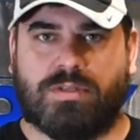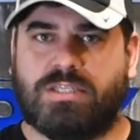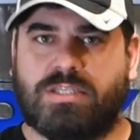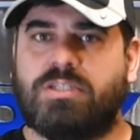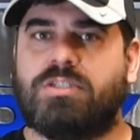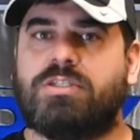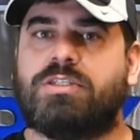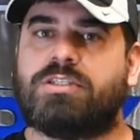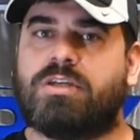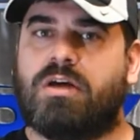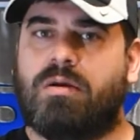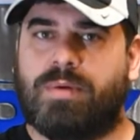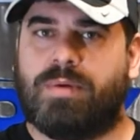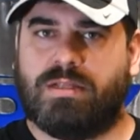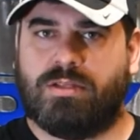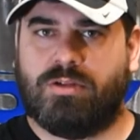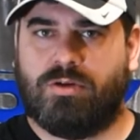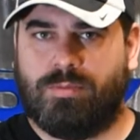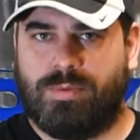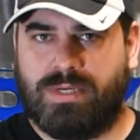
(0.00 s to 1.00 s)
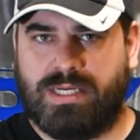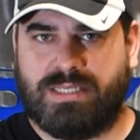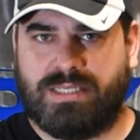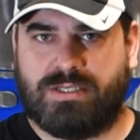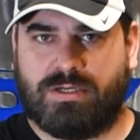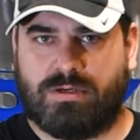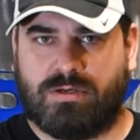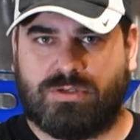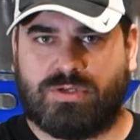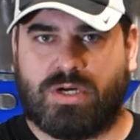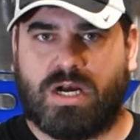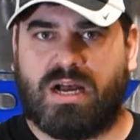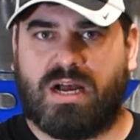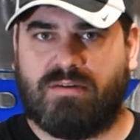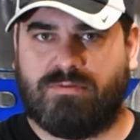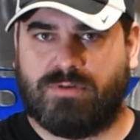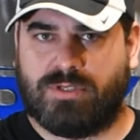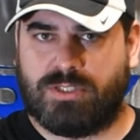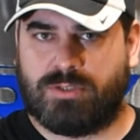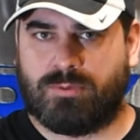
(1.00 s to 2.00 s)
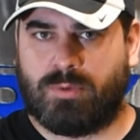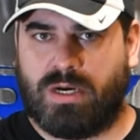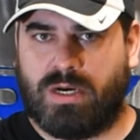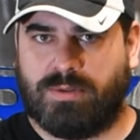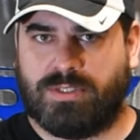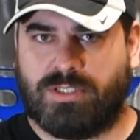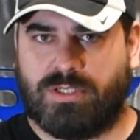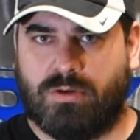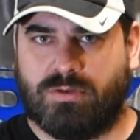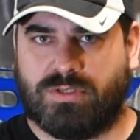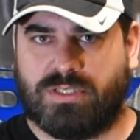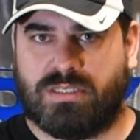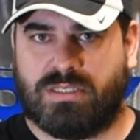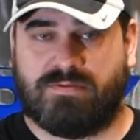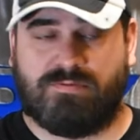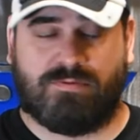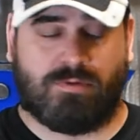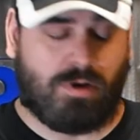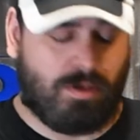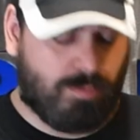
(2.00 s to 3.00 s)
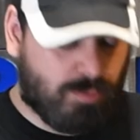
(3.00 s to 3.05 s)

This is just going to be a little bit easier to drive, which is why we chose this for our